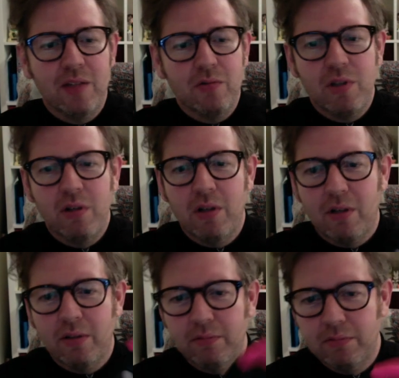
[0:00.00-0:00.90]
also
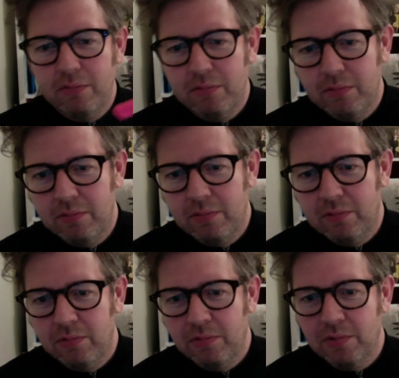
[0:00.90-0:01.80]
got
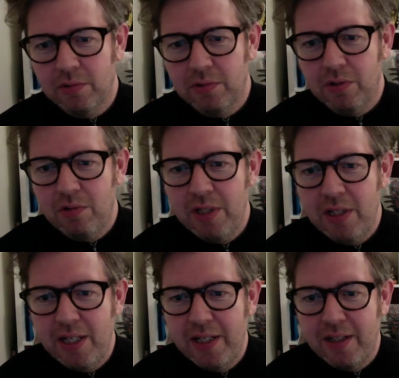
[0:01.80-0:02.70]
quite
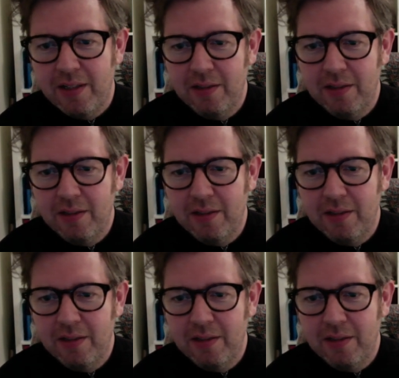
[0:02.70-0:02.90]
a,